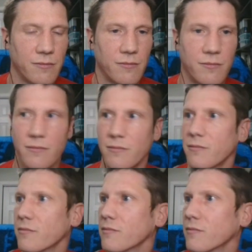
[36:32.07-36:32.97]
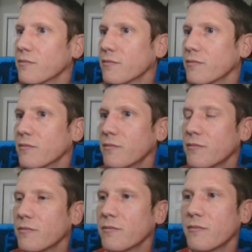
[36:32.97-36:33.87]

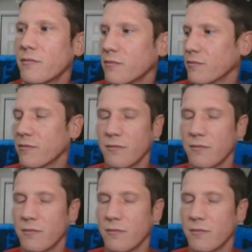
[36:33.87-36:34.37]
No words are spoken by the person on screen.